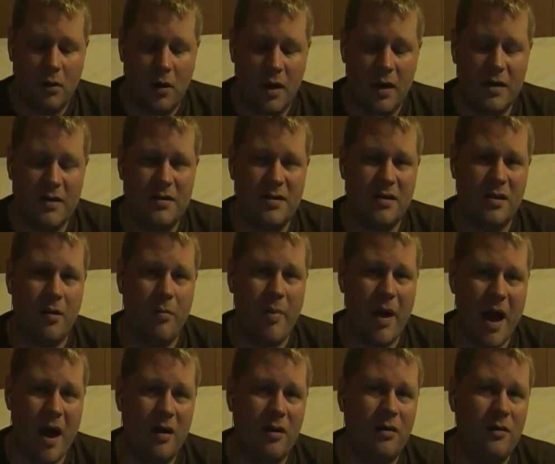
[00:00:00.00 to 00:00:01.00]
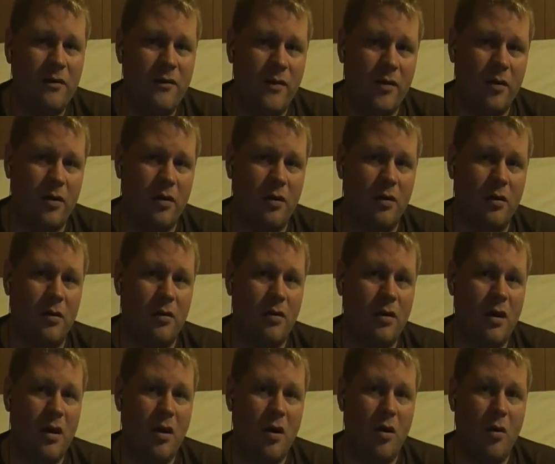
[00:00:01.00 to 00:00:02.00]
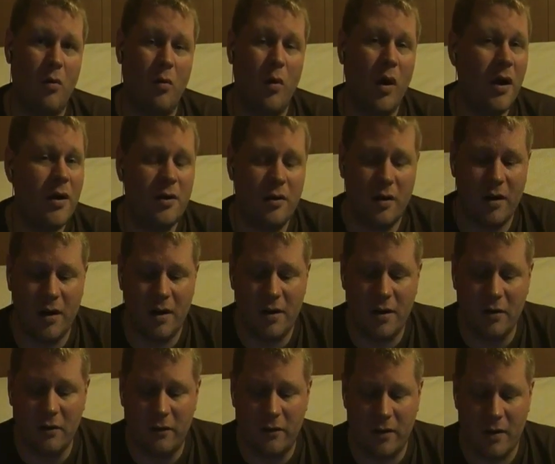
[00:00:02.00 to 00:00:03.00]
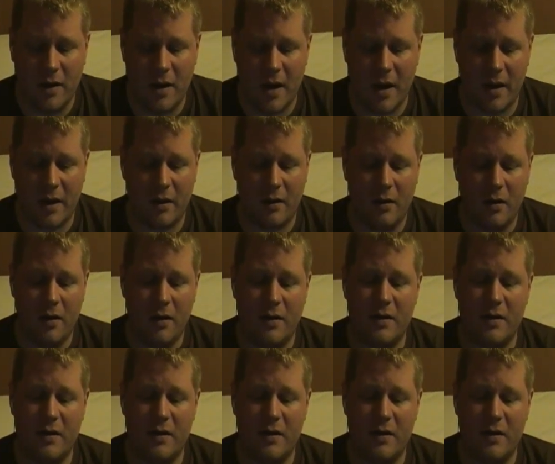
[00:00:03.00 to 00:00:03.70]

And this is a battle for what you're going to do for the day.